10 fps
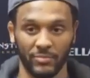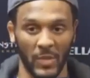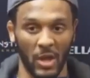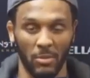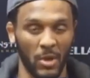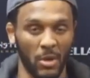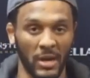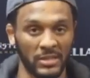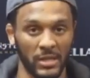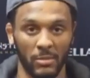
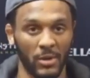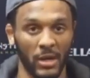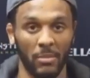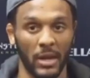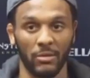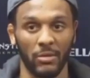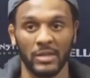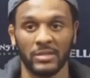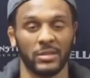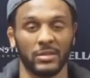nobody's going to bring a better
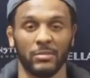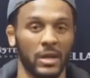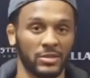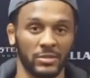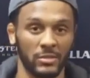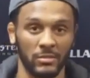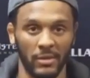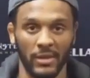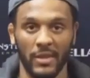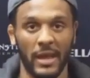wrestling pressure
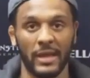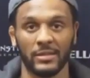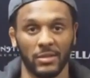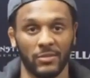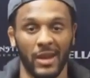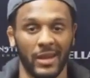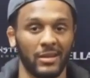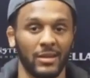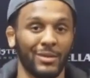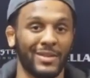than that. So if I can
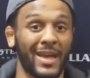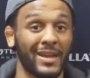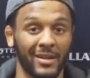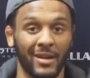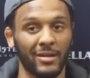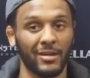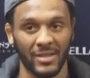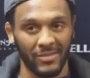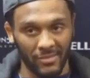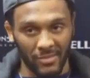deal with that at
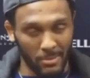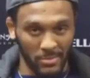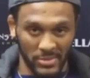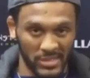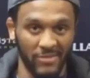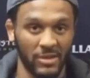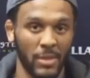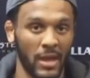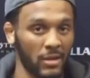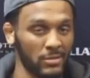170
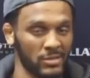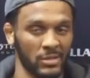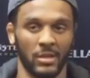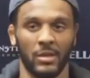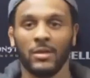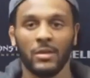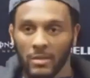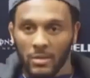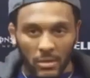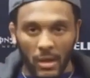pounds,
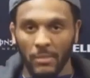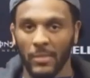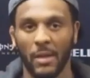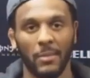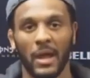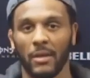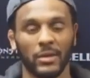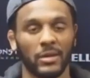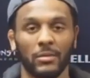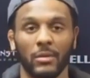I'm not
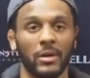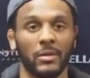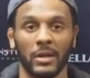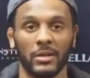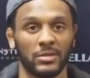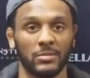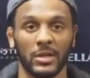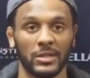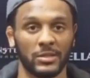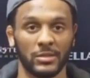really worried about too
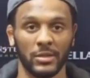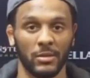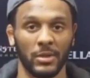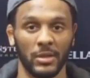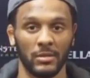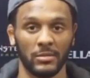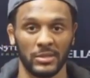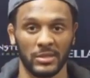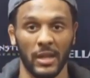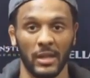much. You know what I mean?
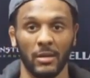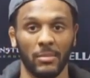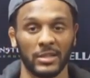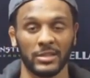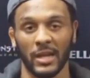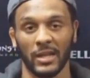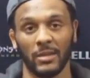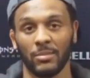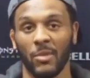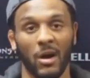Stand up, I just got to
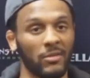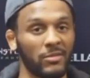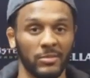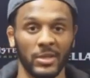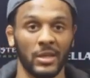keep them off of me.